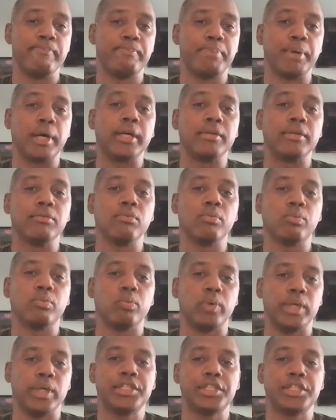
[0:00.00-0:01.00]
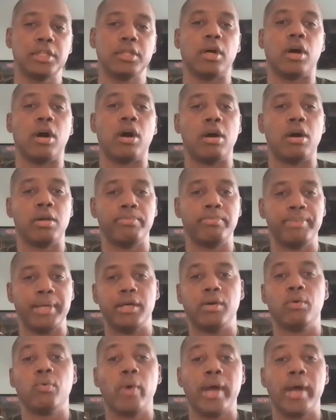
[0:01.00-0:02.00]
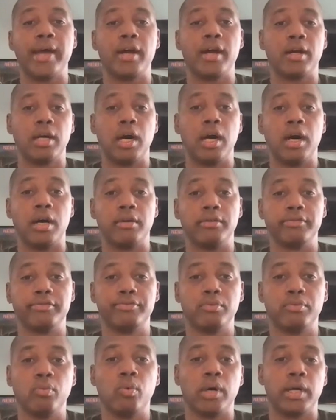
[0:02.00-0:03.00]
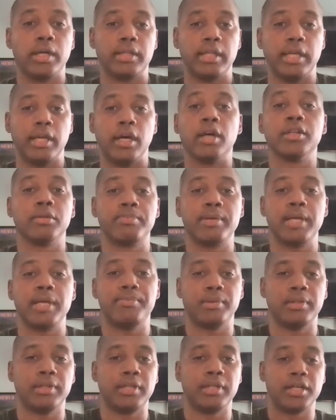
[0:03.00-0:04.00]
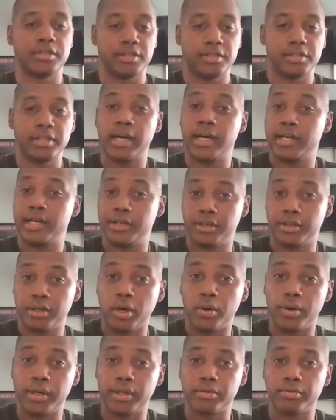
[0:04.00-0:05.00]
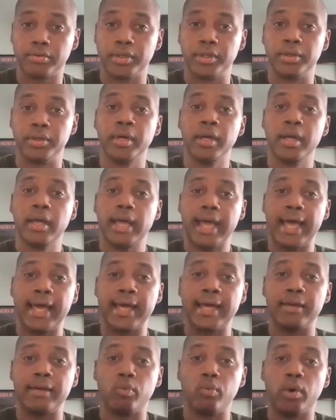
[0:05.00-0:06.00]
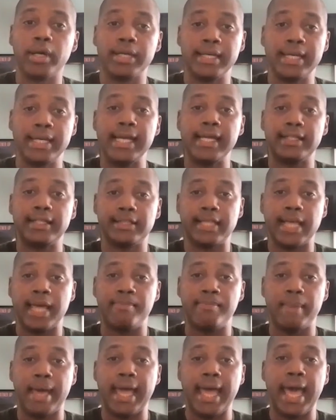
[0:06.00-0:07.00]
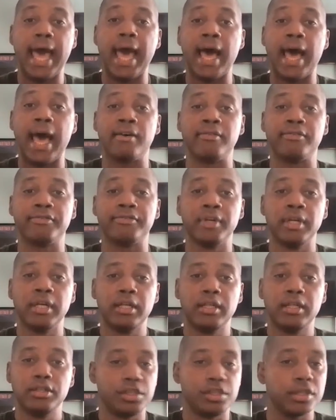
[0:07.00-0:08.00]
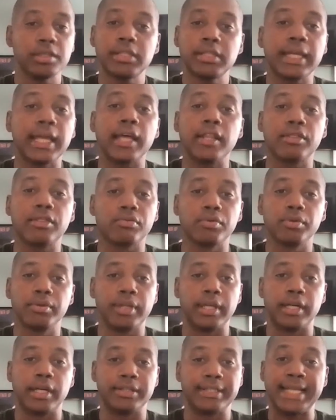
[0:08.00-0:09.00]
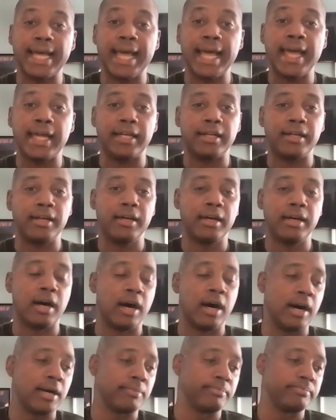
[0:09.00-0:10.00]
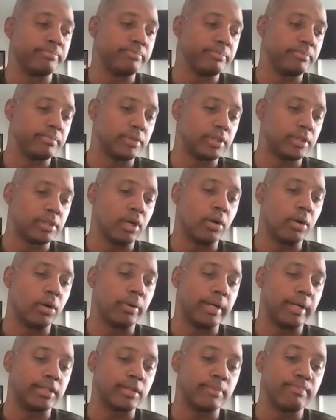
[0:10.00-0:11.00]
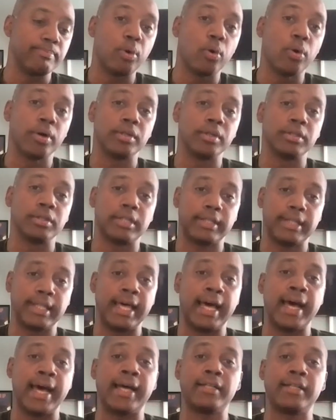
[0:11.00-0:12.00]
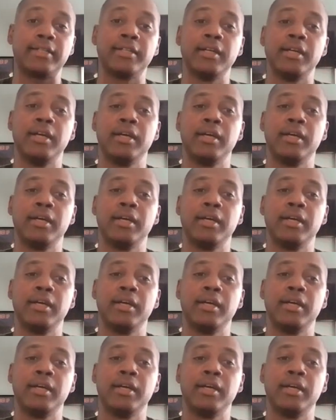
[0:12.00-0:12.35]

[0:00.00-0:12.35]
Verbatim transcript: but we should all be aware of what the other people in our society are going through and what needs they may have just to get through their day. Um, so it's important that